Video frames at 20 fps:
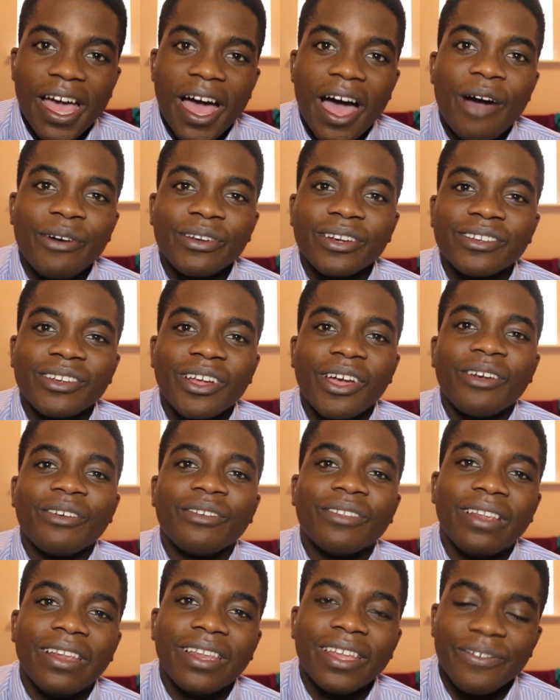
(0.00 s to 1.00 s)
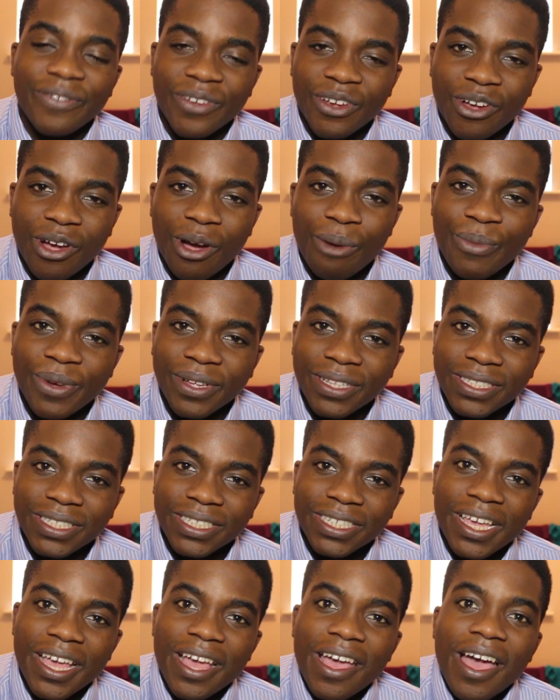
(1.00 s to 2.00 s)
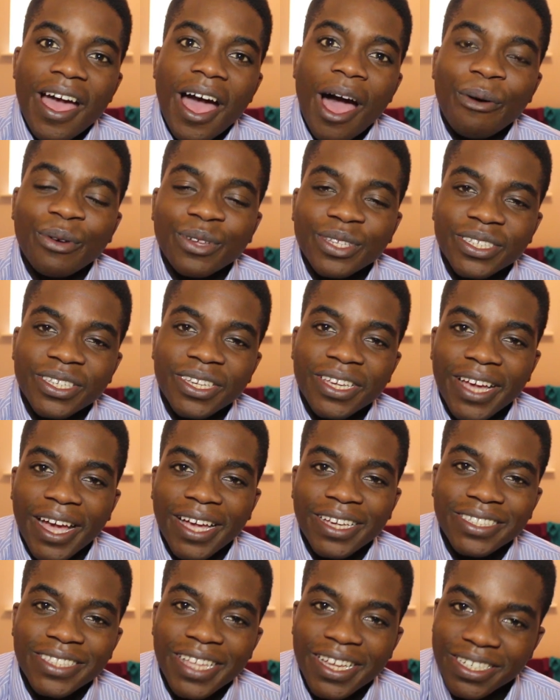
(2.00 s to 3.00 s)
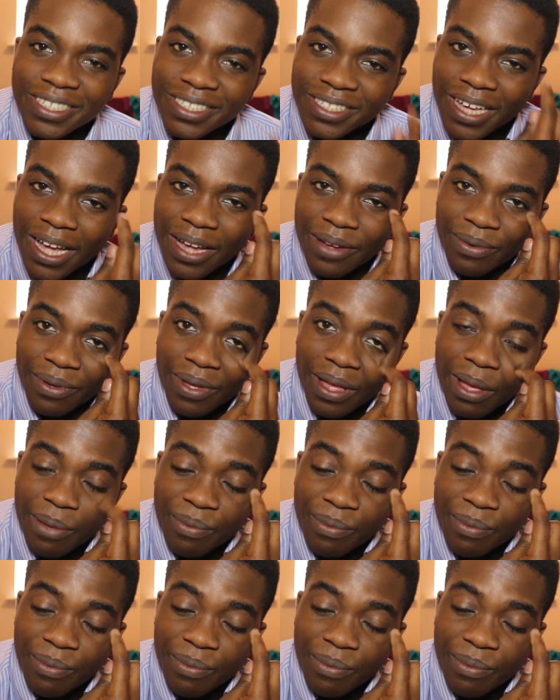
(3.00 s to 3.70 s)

I want to know. Leave your comments. I will see you guys next time